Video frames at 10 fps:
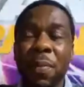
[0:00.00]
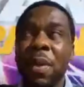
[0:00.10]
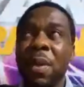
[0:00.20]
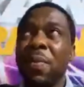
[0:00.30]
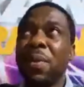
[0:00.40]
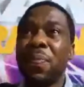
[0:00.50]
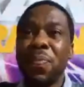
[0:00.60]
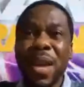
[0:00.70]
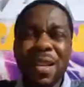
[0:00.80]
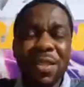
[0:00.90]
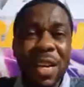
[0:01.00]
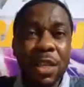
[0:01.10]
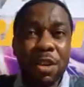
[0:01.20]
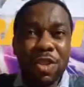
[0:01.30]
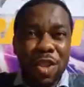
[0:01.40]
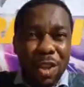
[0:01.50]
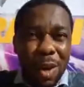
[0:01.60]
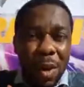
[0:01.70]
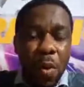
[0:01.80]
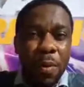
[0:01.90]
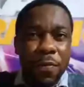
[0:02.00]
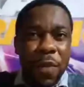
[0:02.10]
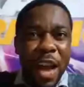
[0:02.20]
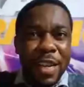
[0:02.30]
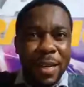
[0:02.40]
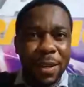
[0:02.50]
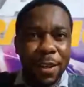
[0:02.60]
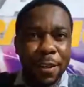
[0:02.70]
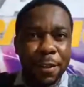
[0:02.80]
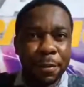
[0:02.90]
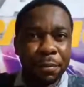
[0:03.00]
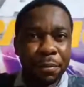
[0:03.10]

from the things that does not glorify God.